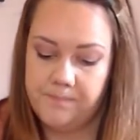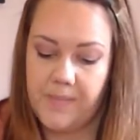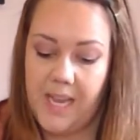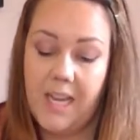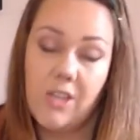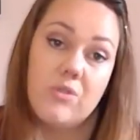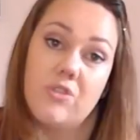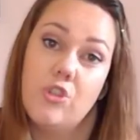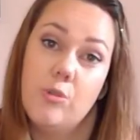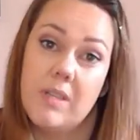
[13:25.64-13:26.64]
I use
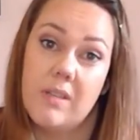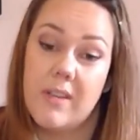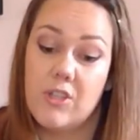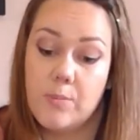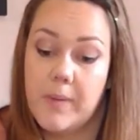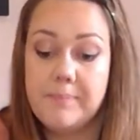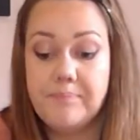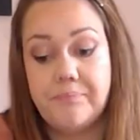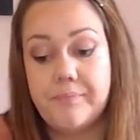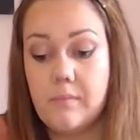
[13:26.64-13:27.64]
2 big fish, but
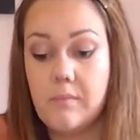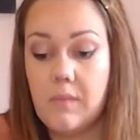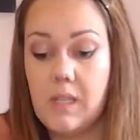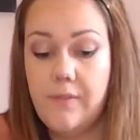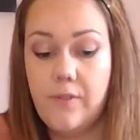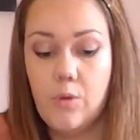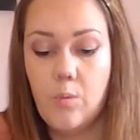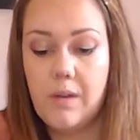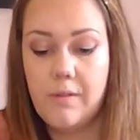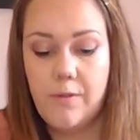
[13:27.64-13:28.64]
if you
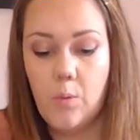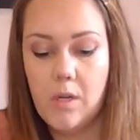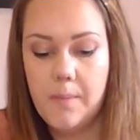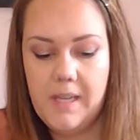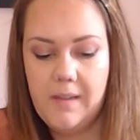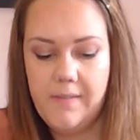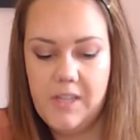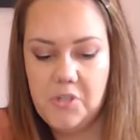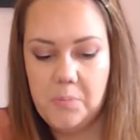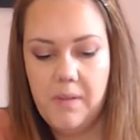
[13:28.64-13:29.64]
want 4 big
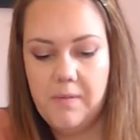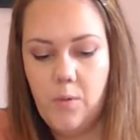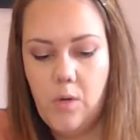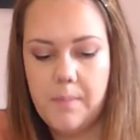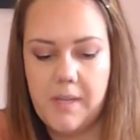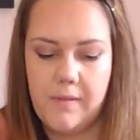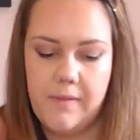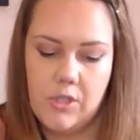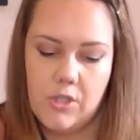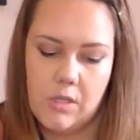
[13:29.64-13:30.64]
fish, put 4 big
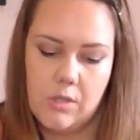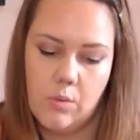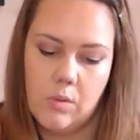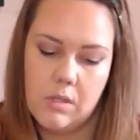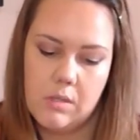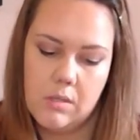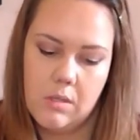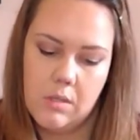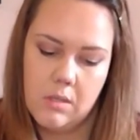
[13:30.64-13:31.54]
fish on yours.